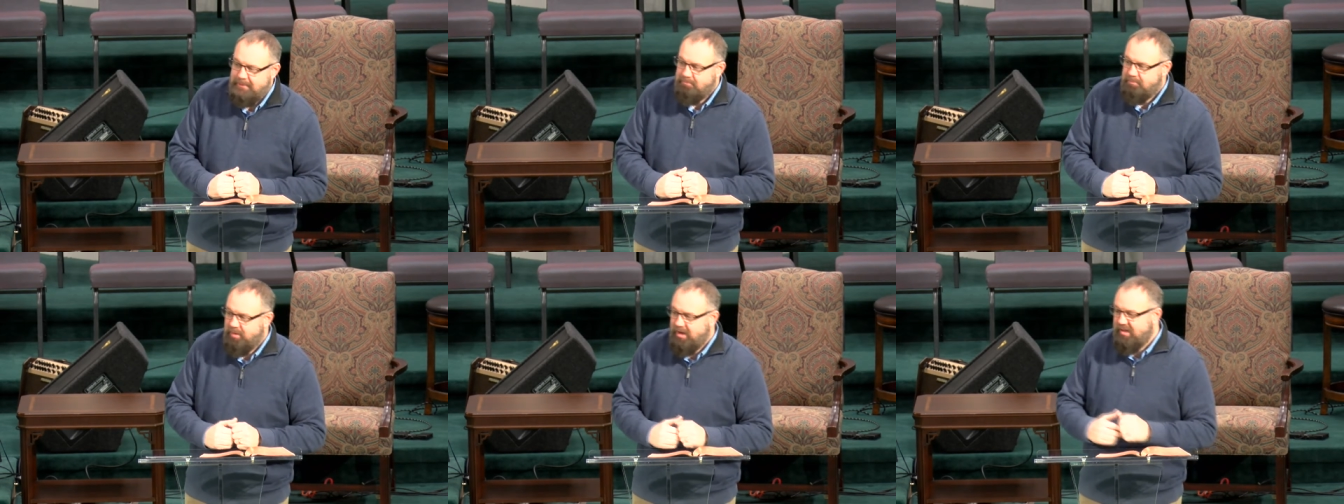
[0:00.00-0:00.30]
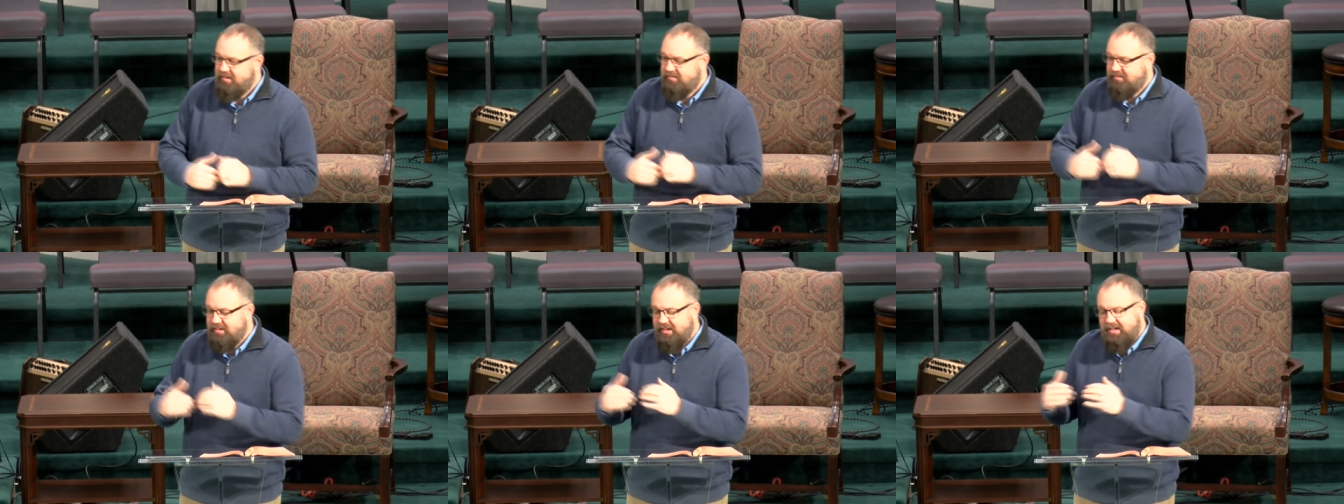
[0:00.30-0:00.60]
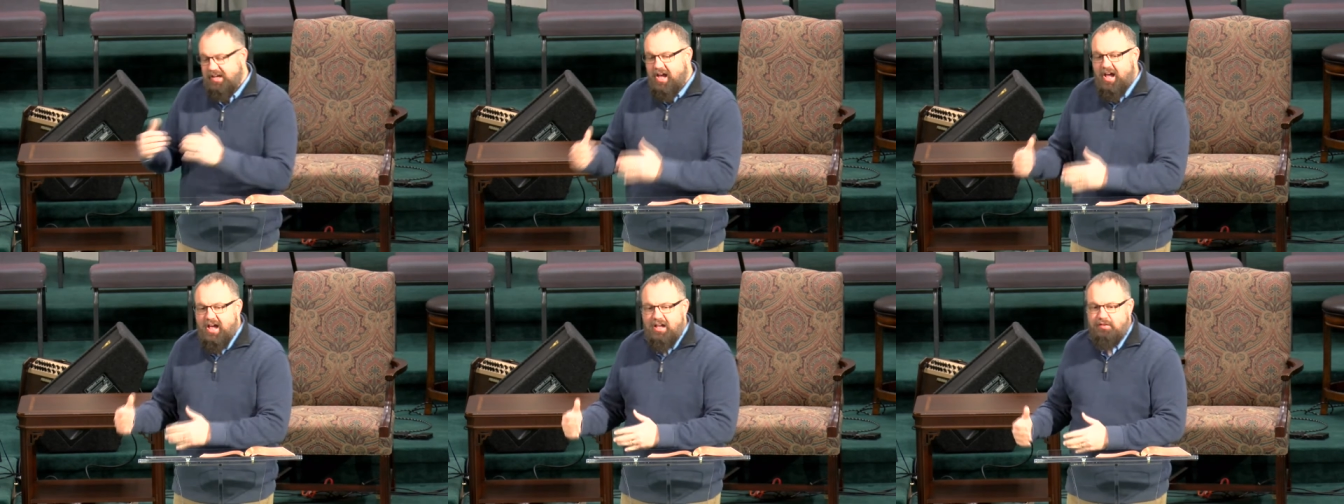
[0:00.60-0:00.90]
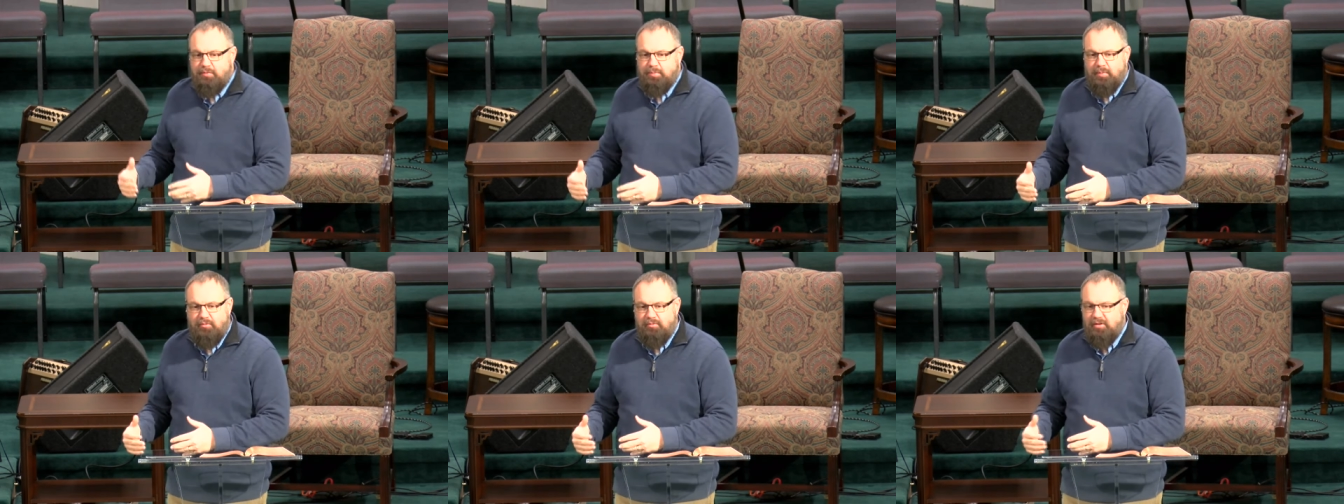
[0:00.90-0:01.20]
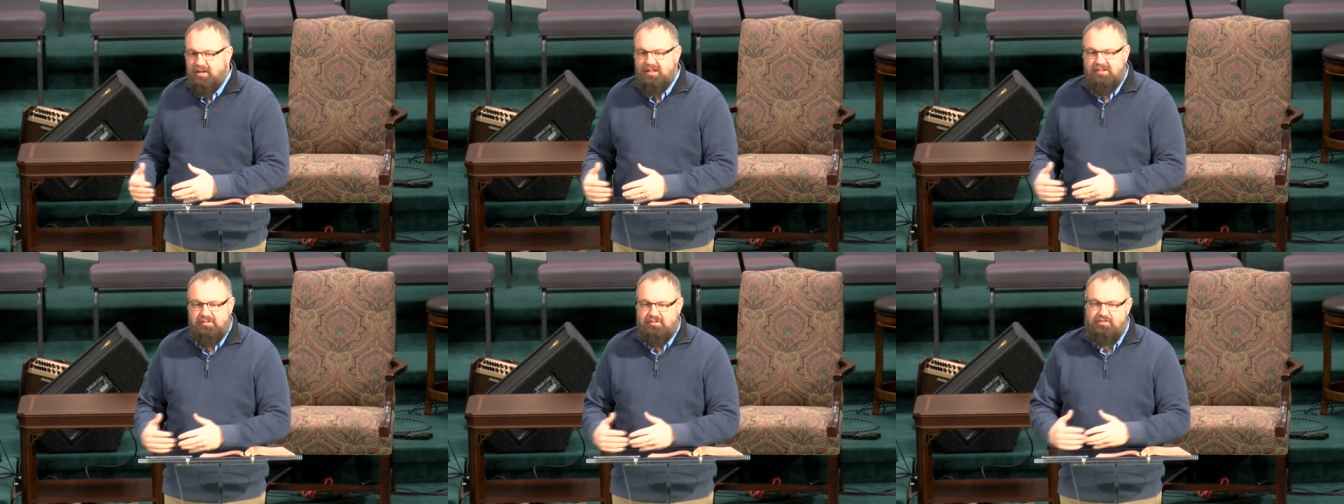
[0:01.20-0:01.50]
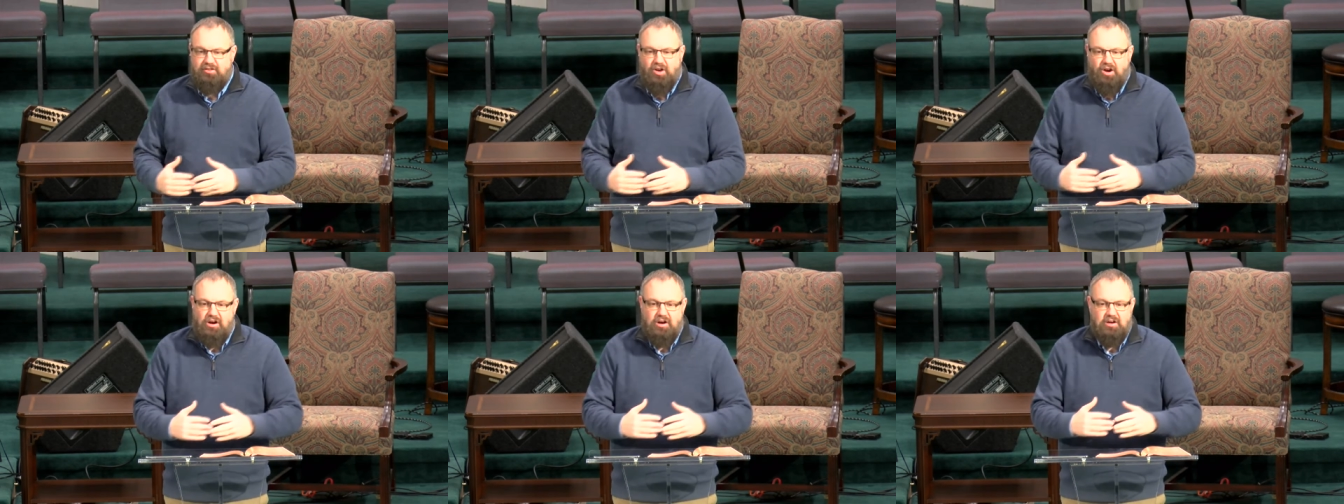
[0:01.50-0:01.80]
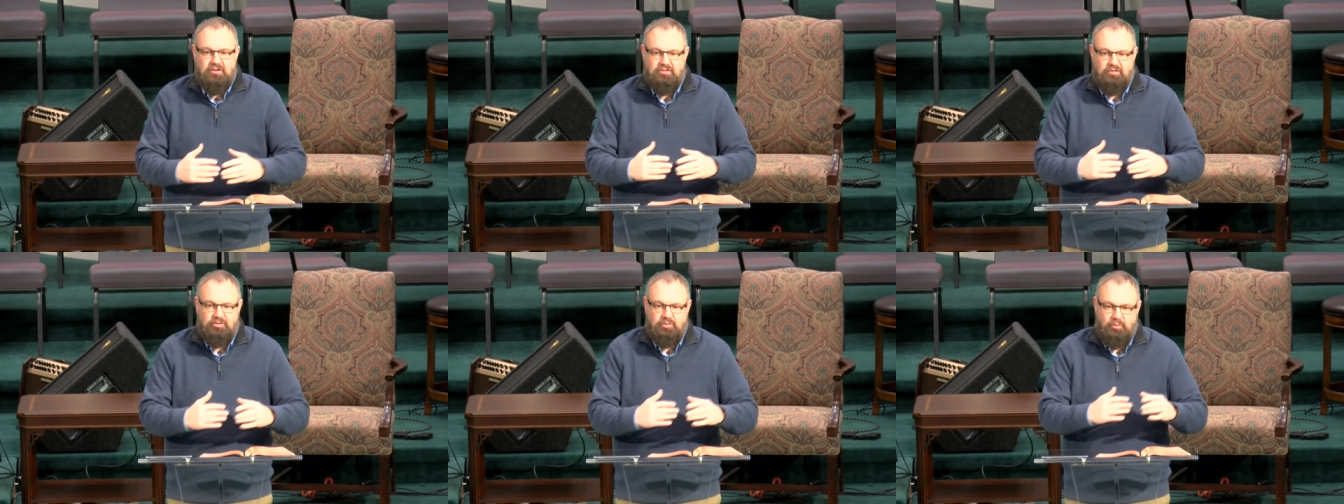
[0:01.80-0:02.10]
Because the gospel really
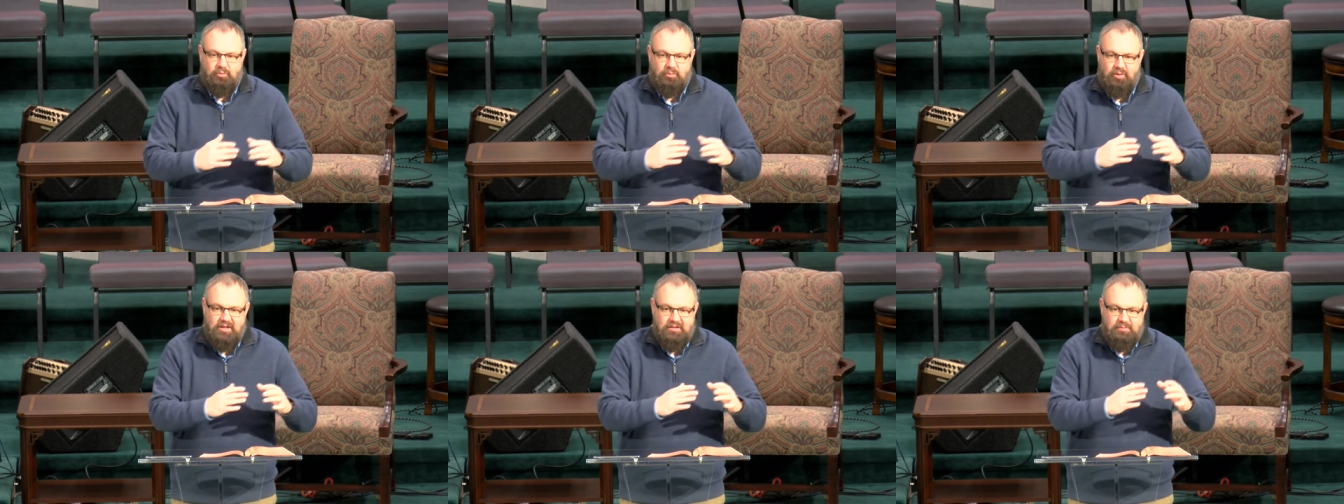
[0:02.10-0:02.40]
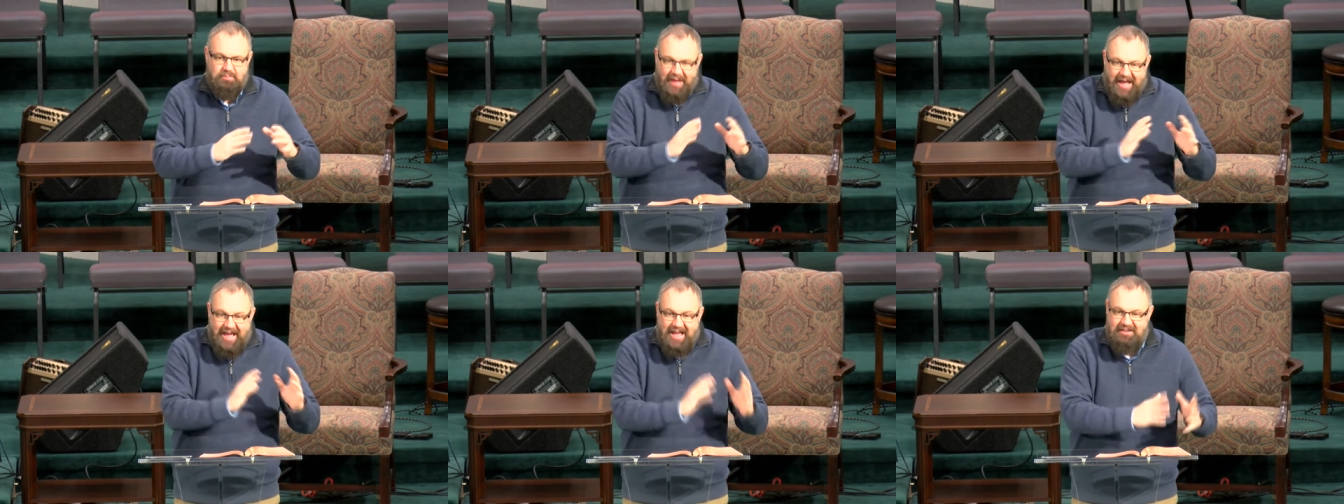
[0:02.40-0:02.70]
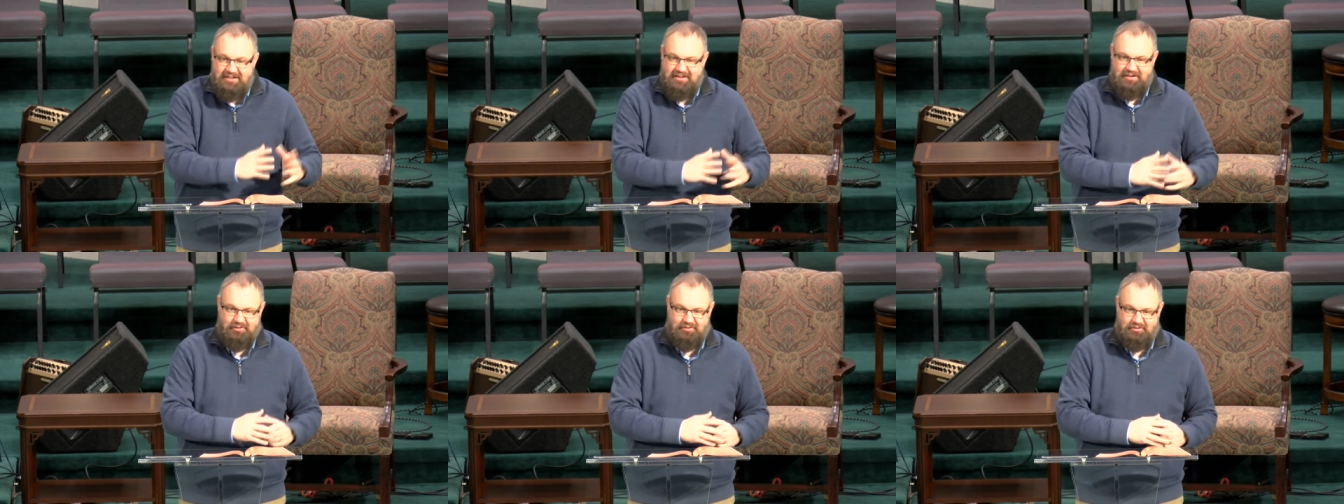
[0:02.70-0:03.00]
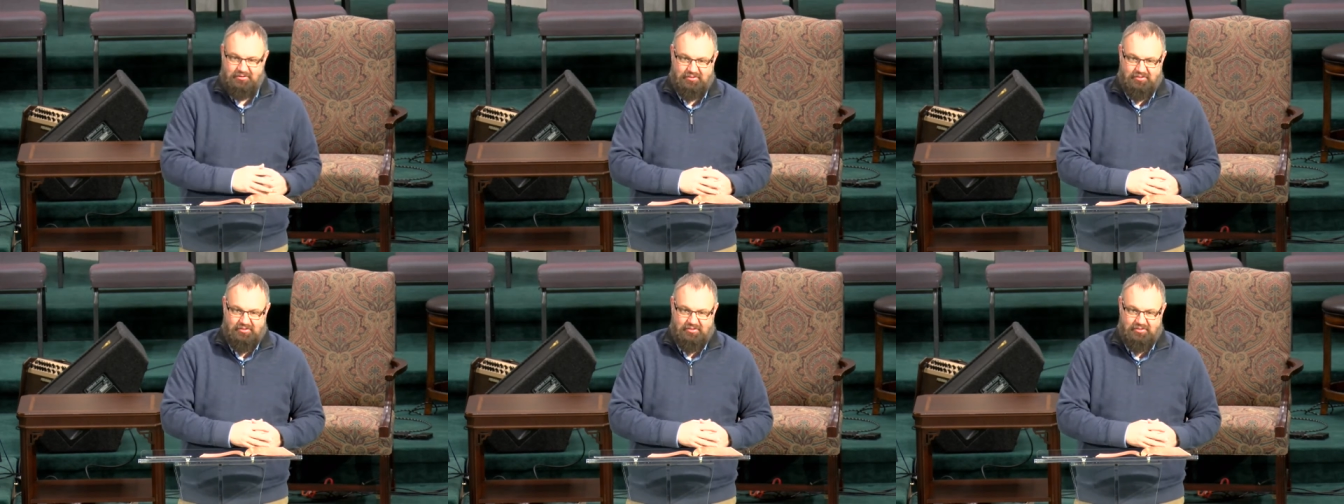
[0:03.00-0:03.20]
starts with bad news.